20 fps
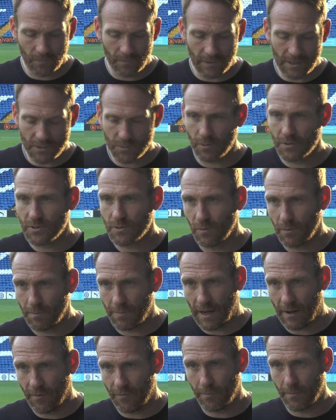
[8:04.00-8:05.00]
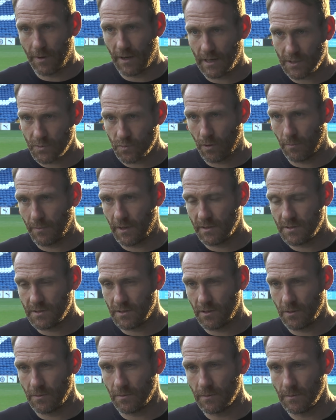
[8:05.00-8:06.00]
that's what it's all about for me, and that's what I'm here to
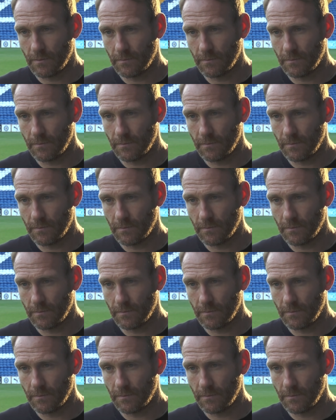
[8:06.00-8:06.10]
do.